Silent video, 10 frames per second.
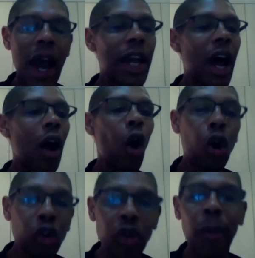And I
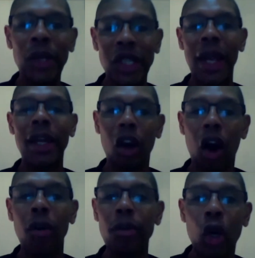100%
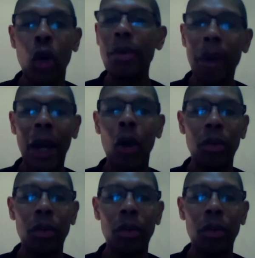got them coming back